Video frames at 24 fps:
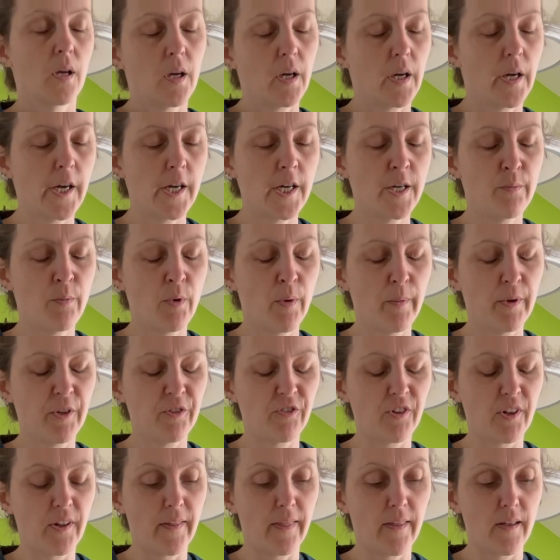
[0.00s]
in moments
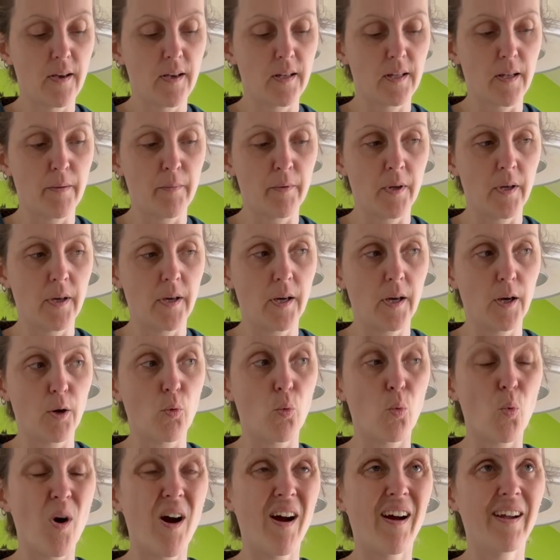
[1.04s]
like that, I'm like,
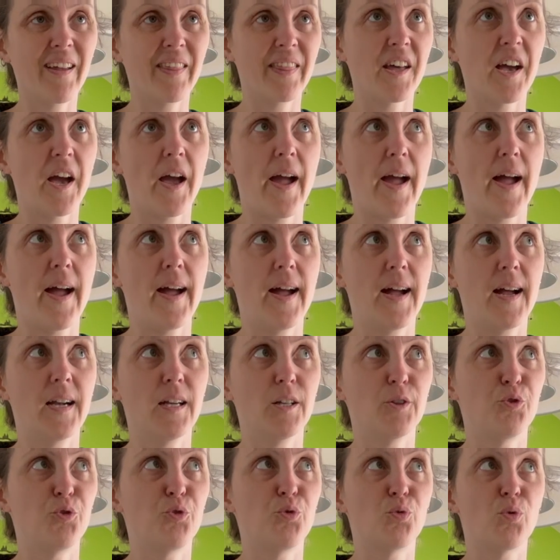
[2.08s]
why the hell
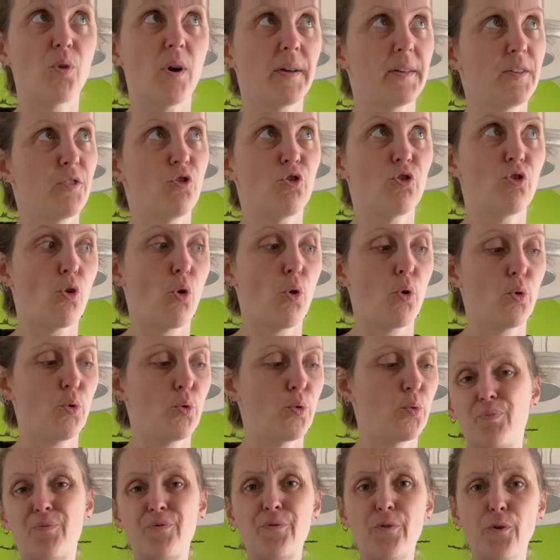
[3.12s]
do I
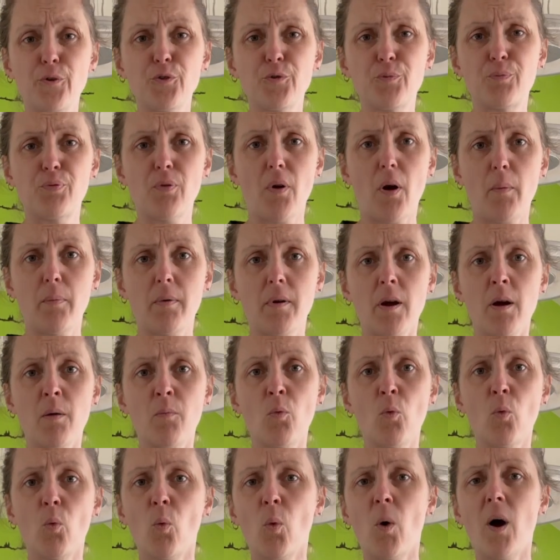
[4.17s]
sew? First problem,
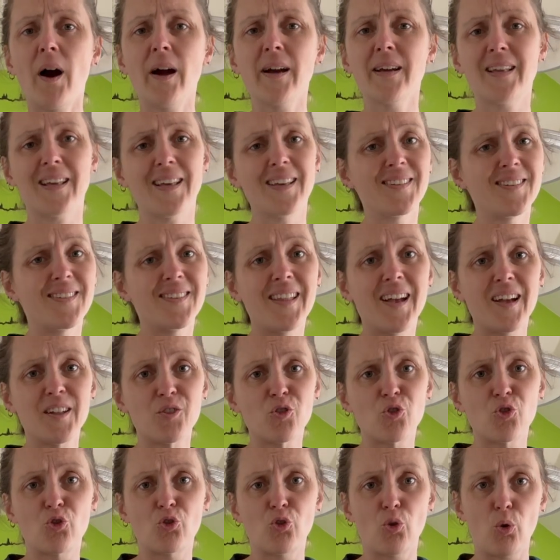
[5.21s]
why is that
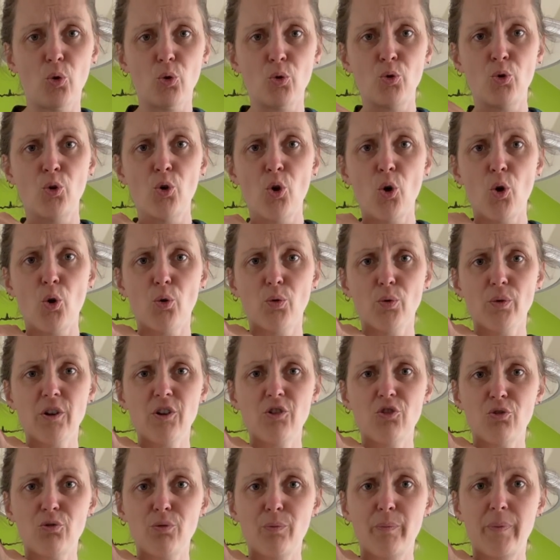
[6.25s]
so low? It
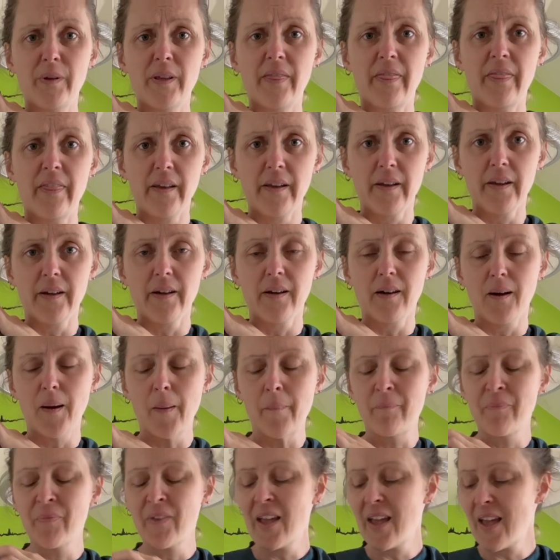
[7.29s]
should be there.
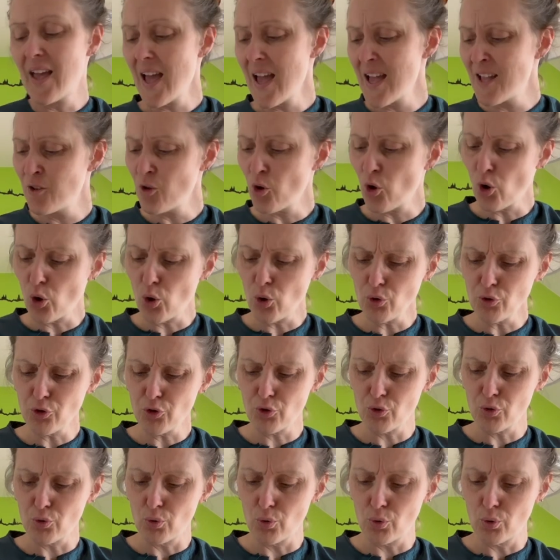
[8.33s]
And
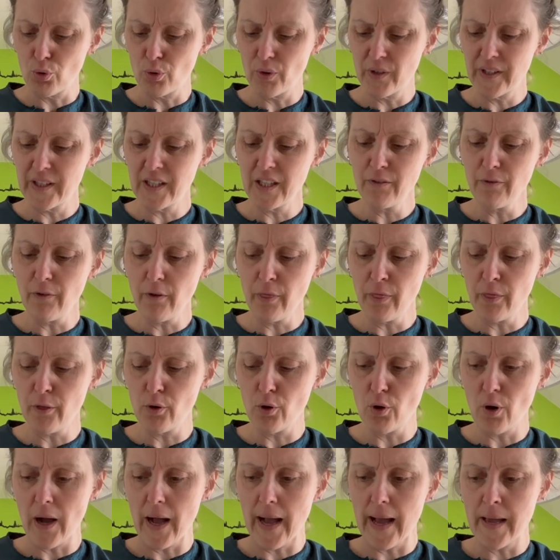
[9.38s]
also, even
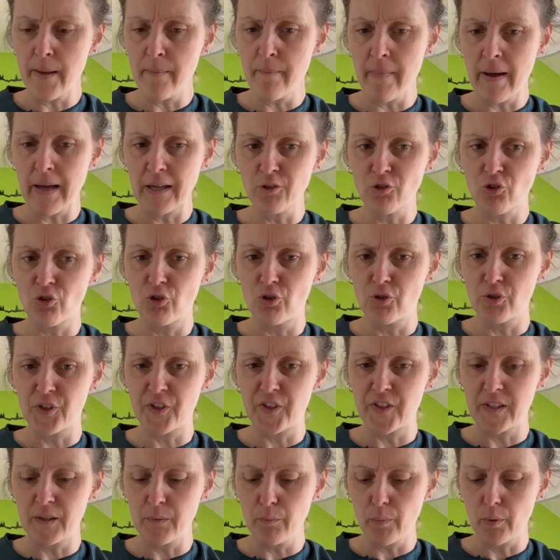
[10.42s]
though I matched the
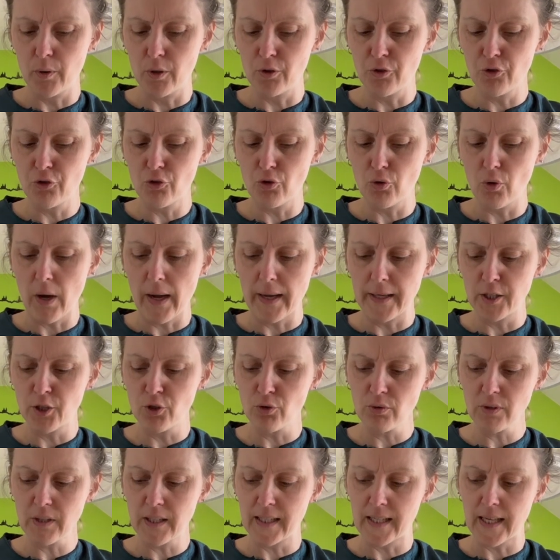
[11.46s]
symbols, so I
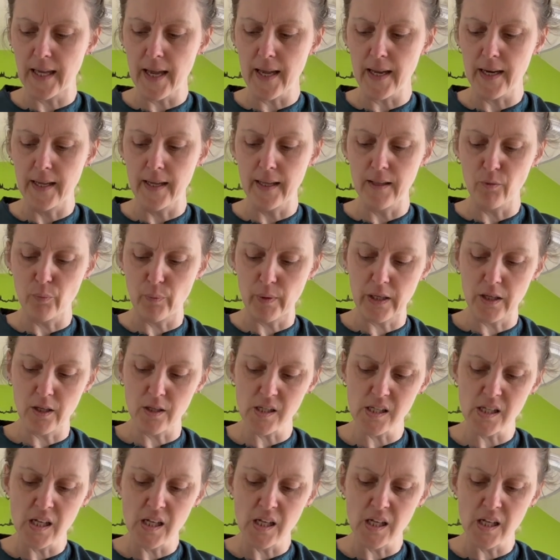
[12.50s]
don't get it, because